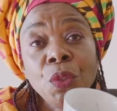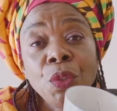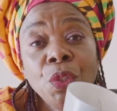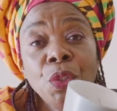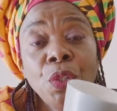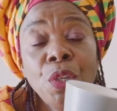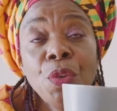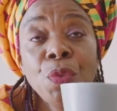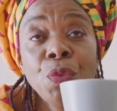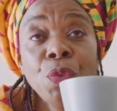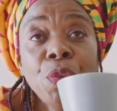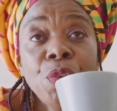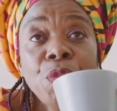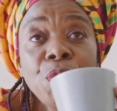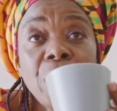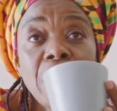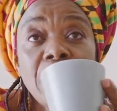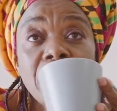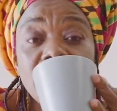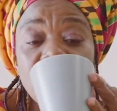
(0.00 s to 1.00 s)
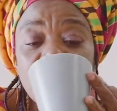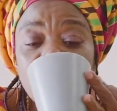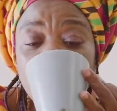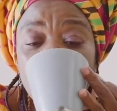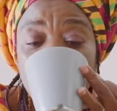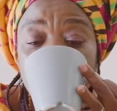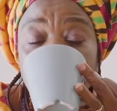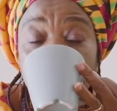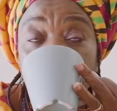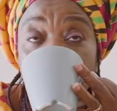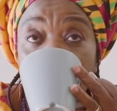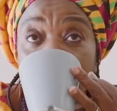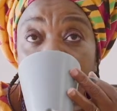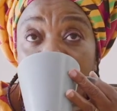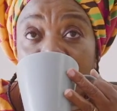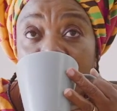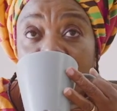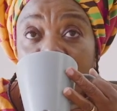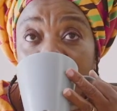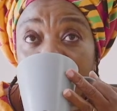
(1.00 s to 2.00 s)
So if you drank this
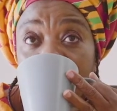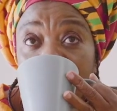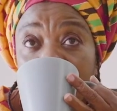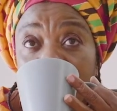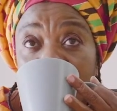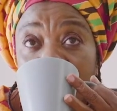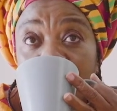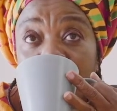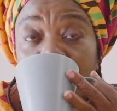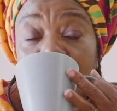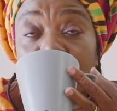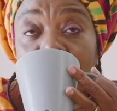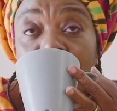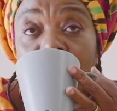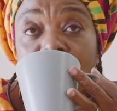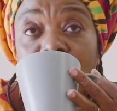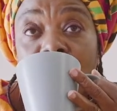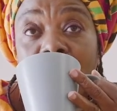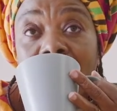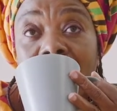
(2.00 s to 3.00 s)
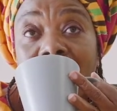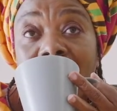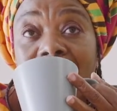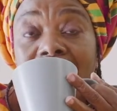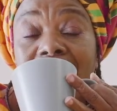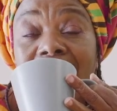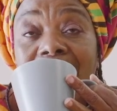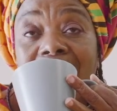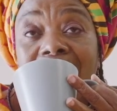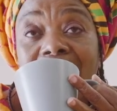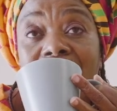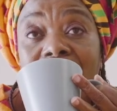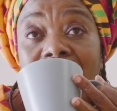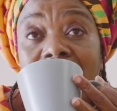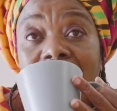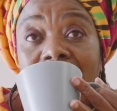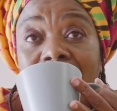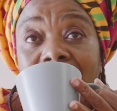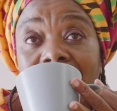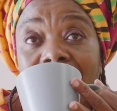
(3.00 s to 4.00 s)
separately, it goes to clean the
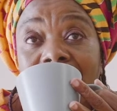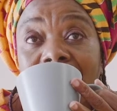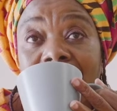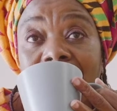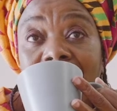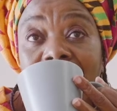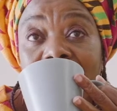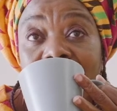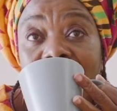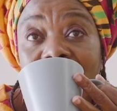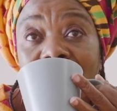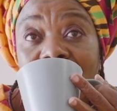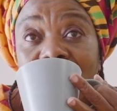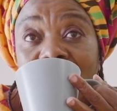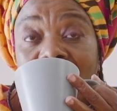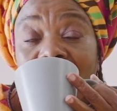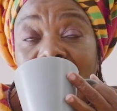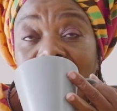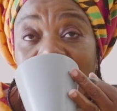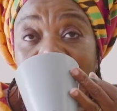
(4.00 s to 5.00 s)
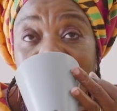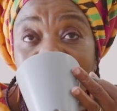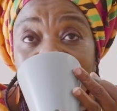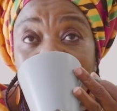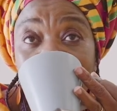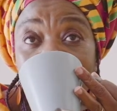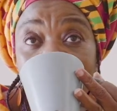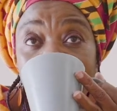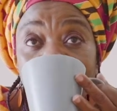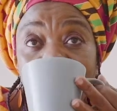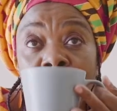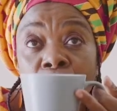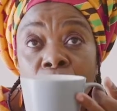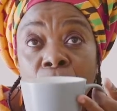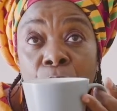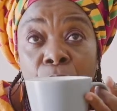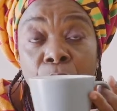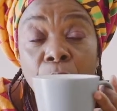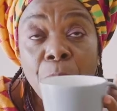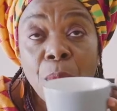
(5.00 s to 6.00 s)
liver, the lungs, the kidney
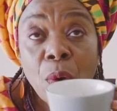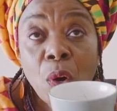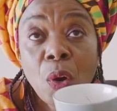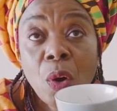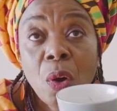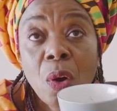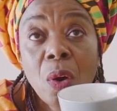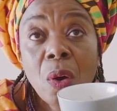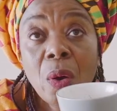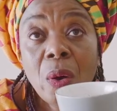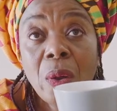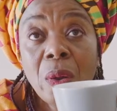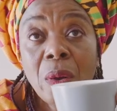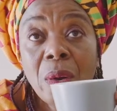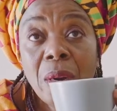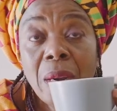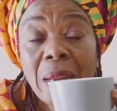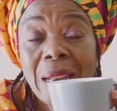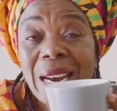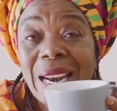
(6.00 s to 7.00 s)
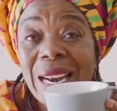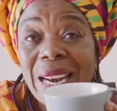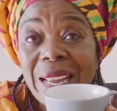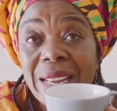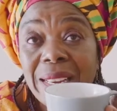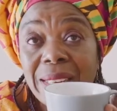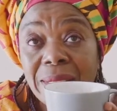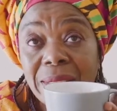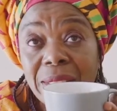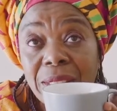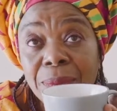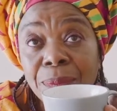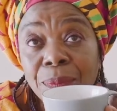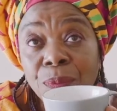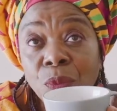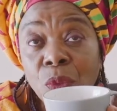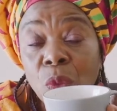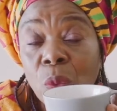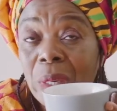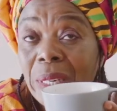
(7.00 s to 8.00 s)
from all lead.
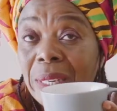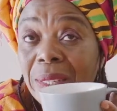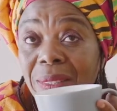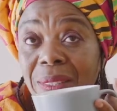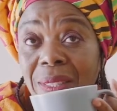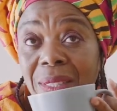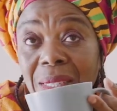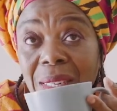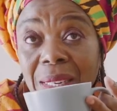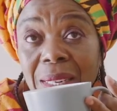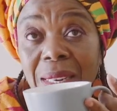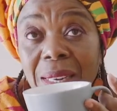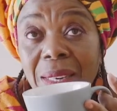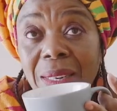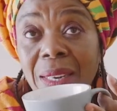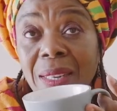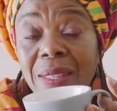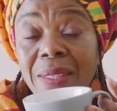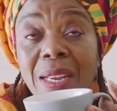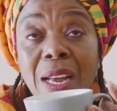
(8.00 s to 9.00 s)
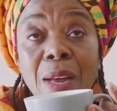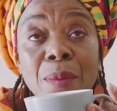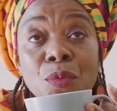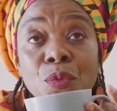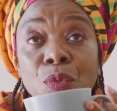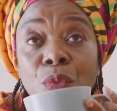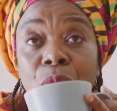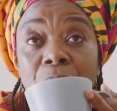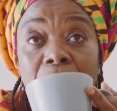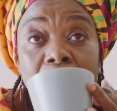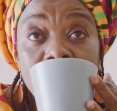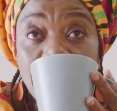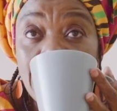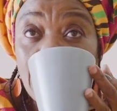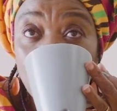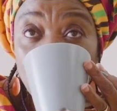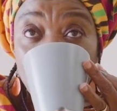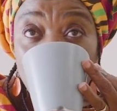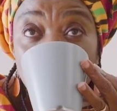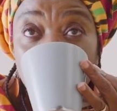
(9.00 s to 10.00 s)
What is this lead? It comes through the
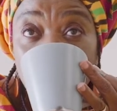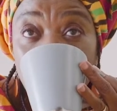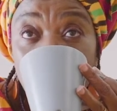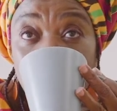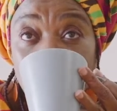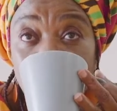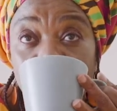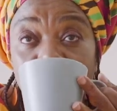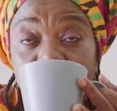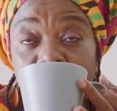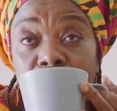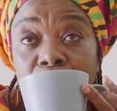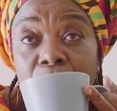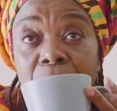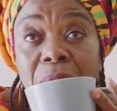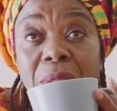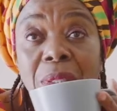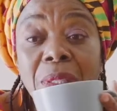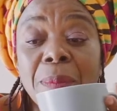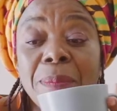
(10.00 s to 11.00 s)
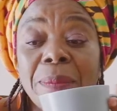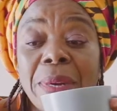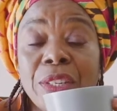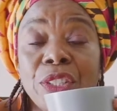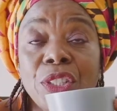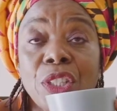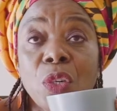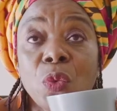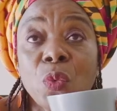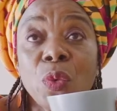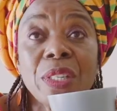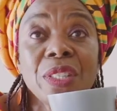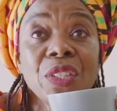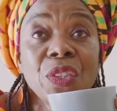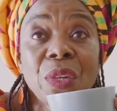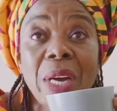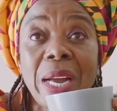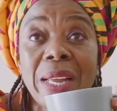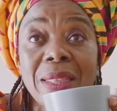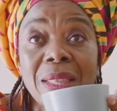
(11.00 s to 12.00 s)
banku we eat, because the machine which
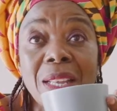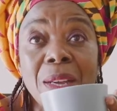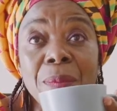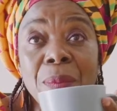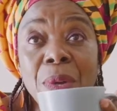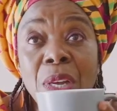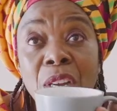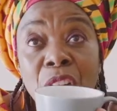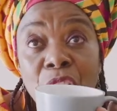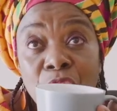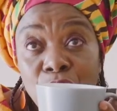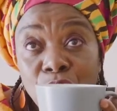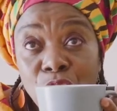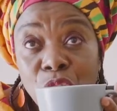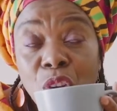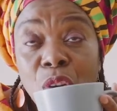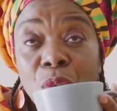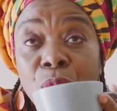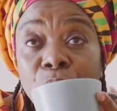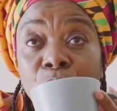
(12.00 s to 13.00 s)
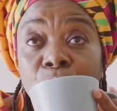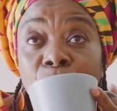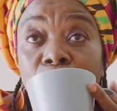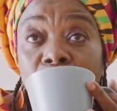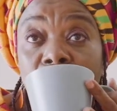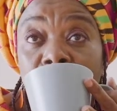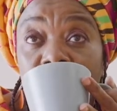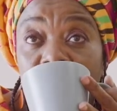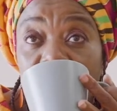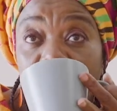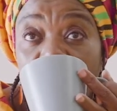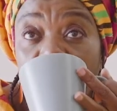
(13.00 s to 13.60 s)
grind them is all full of